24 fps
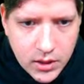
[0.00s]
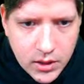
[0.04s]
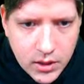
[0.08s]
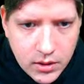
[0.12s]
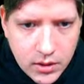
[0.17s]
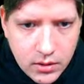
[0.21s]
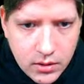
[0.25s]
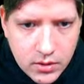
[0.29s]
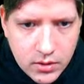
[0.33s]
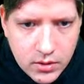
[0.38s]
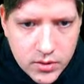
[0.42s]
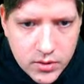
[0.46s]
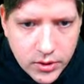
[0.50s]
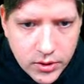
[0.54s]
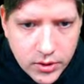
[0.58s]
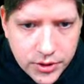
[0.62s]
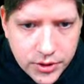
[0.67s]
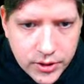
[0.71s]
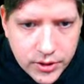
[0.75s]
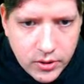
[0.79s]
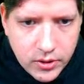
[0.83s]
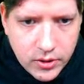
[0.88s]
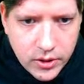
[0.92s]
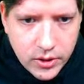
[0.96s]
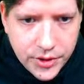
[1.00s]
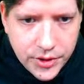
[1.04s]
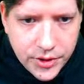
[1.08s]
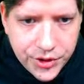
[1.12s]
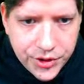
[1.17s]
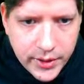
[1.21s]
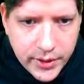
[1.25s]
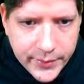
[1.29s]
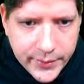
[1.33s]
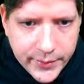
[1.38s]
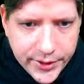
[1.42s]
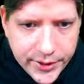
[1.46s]
sorting all the
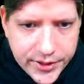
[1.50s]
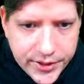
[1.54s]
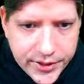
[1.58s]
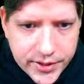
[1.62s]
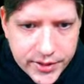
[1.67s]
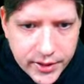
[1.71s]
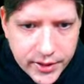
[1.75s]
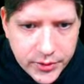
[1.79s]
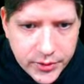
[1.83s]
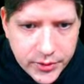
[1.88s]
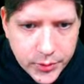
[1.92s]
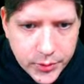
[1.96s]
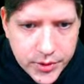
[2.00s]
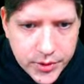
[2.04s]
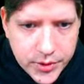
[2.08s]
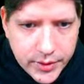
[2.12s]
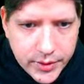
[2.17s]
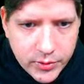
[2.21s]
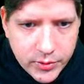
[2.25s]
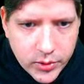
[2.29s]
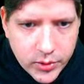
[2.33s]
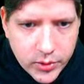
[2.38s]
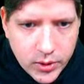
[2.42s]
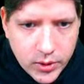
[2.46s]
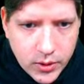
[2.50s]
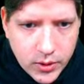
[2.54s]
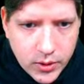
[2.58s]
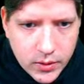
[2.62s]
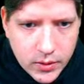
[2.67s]
numbers, they do seem to all be